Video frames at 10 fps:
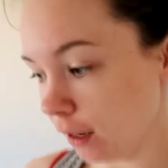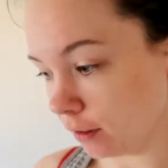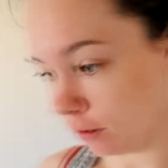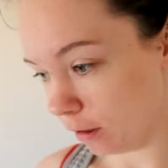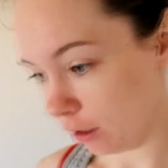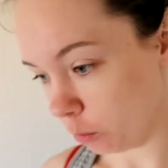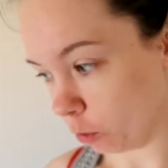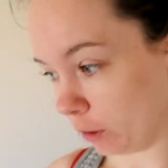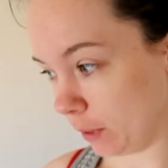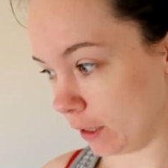and I
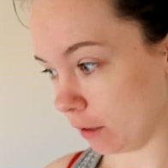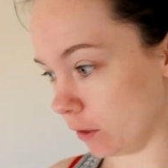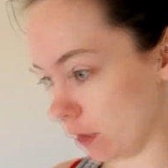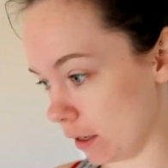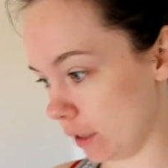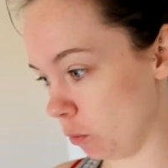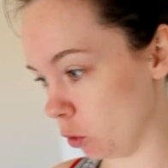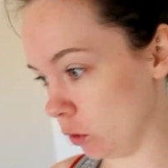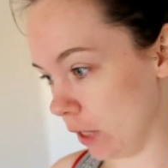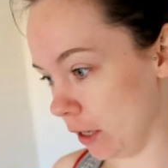am wiping down the skirting
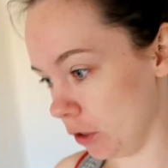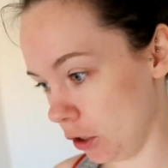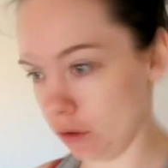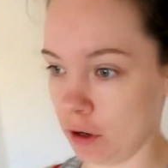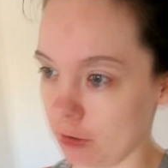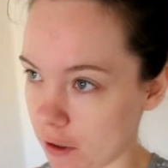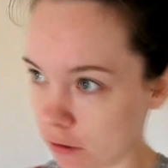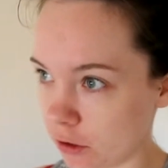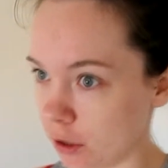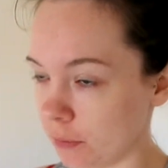boards and hoovering
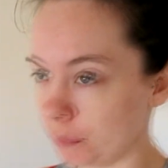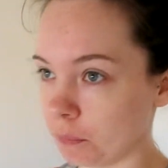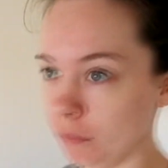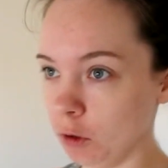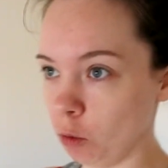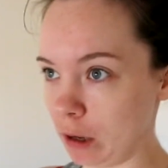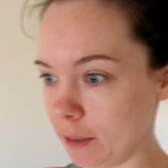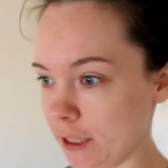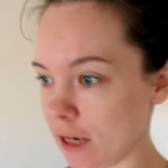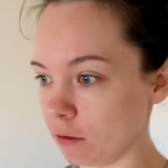around,
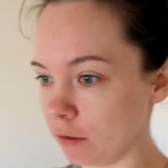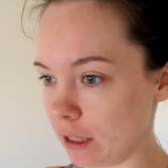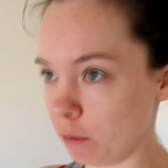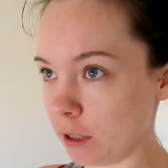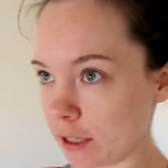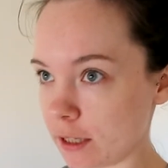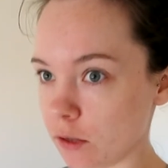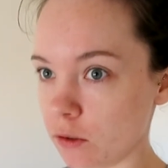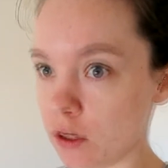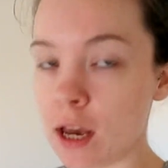wiping down the
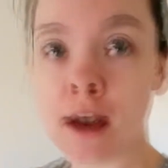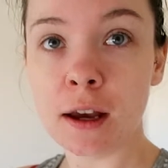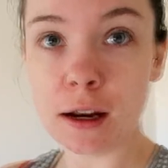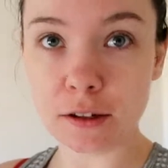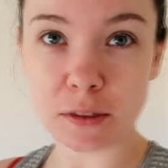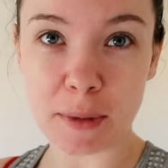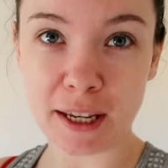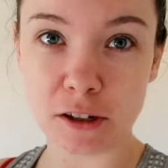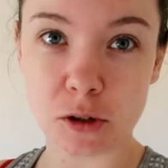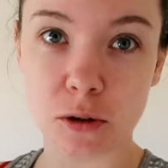windowsills and just
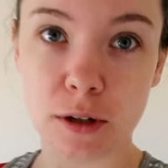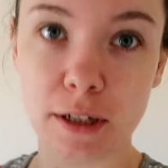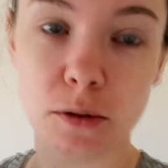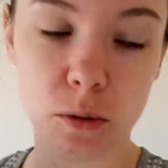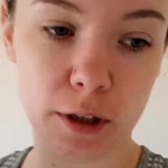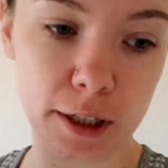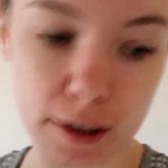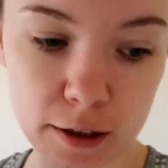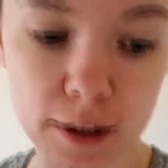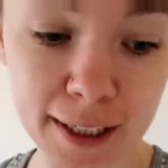making sure it's all looking